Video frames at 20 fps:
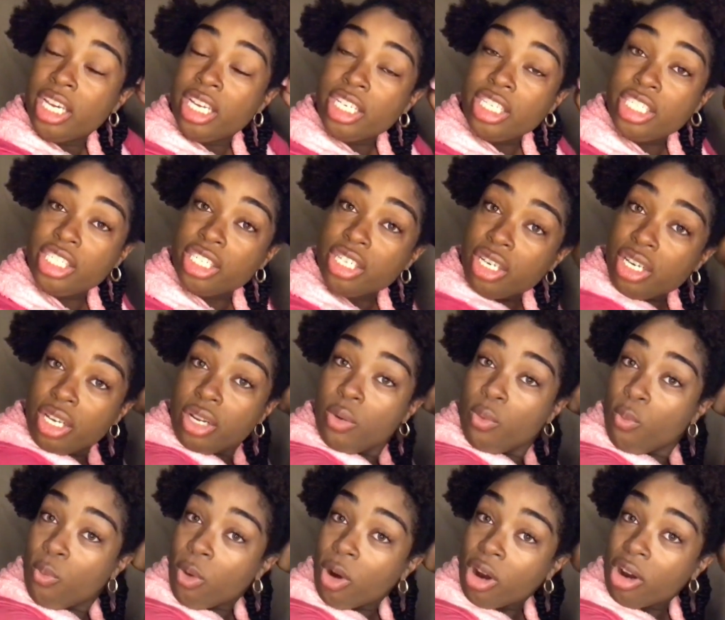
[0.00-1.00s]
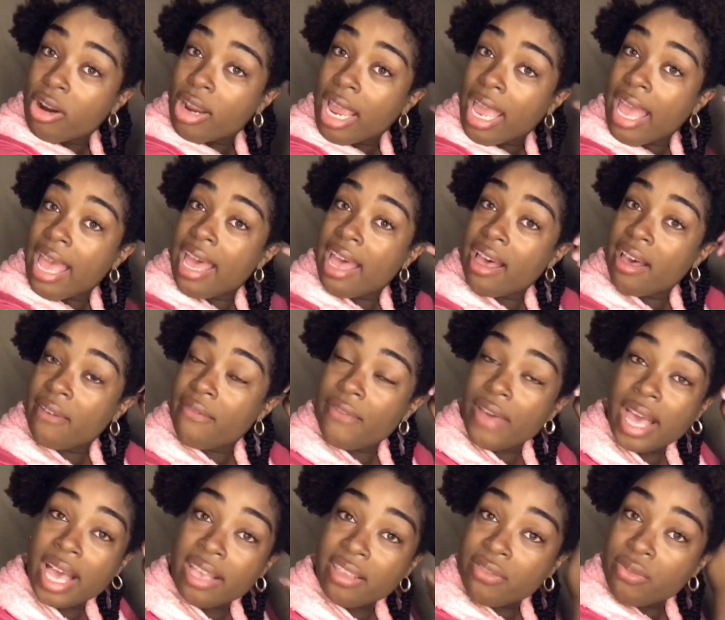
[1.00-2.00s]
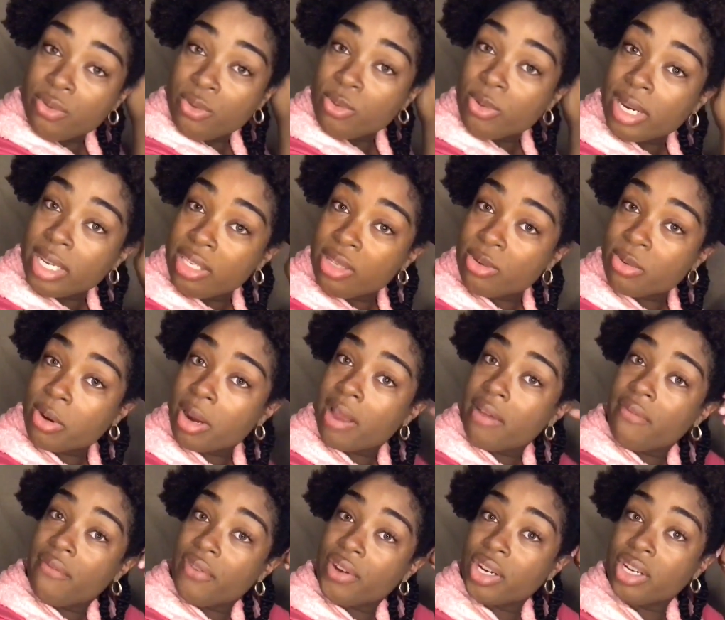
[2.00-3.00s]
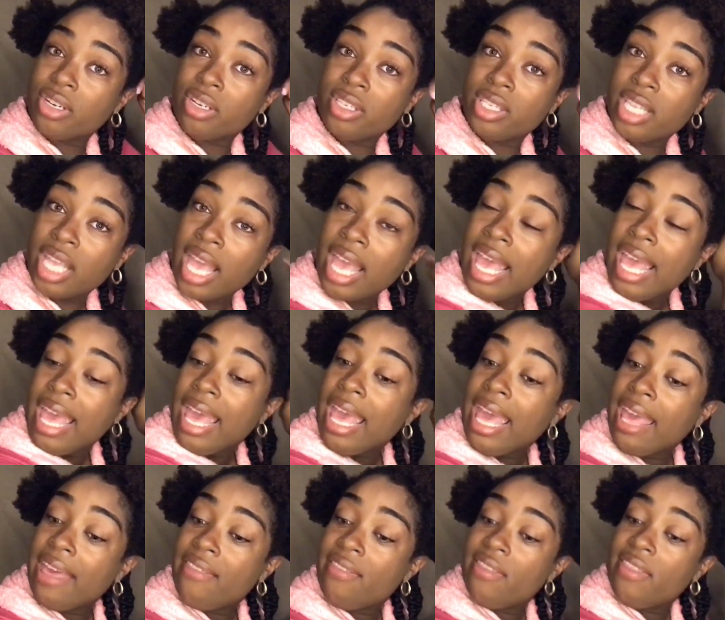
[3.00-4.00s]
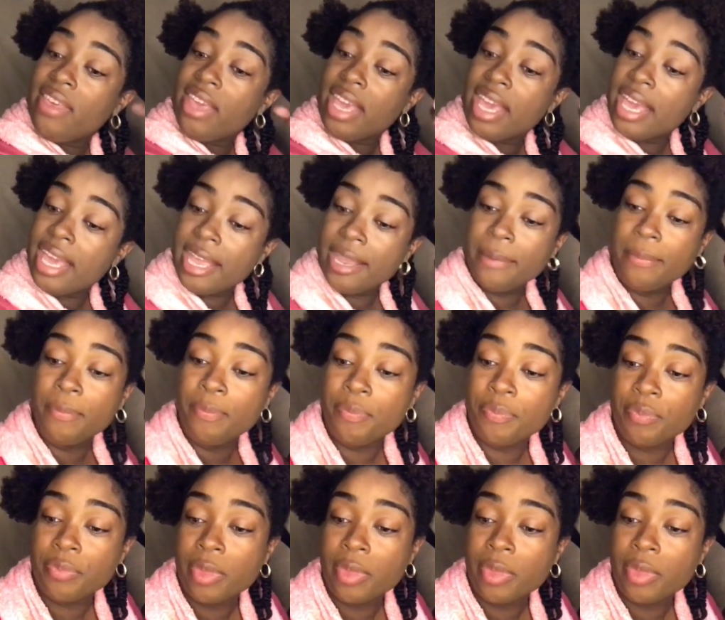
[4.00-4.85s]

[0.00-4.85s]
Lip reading: should work at a fast food restaurant first and then